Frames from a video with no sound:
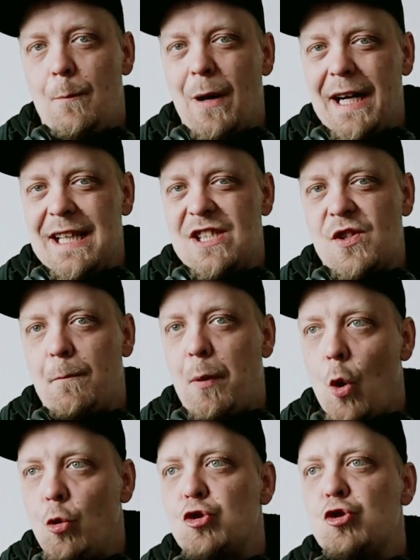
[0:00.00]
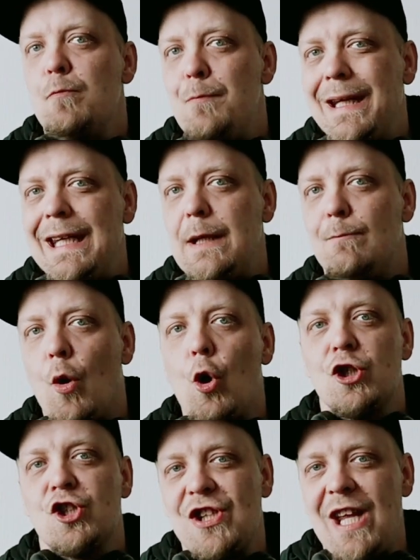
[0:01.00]
but it's supposed to be
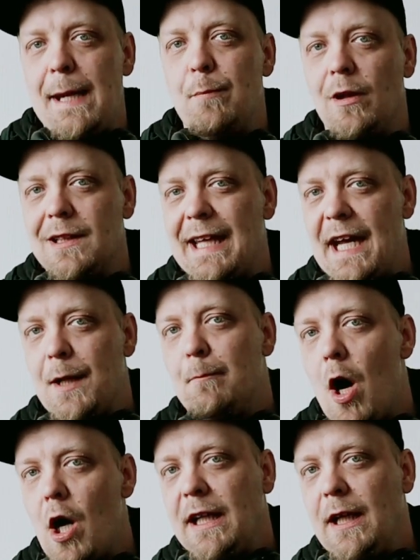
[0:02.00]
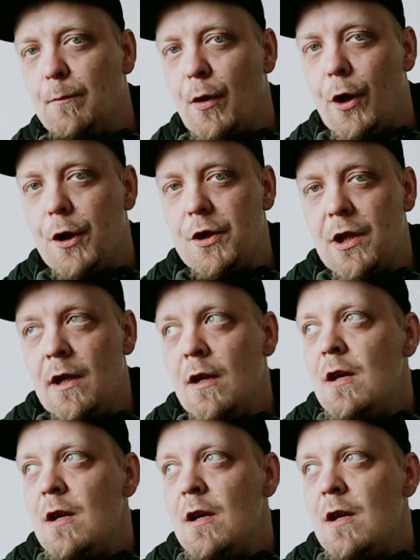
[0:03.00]
more stable than a Mockingbird.